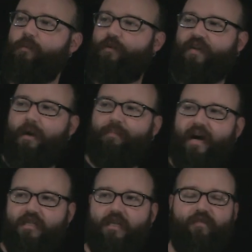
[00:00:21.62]
about the
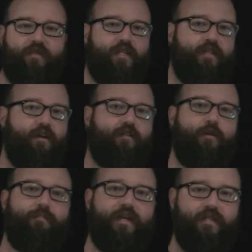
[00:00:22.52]
ampacity of this
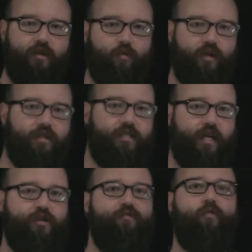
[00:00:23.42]
conductor, because according to
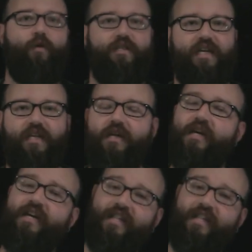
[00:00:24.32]
section 14,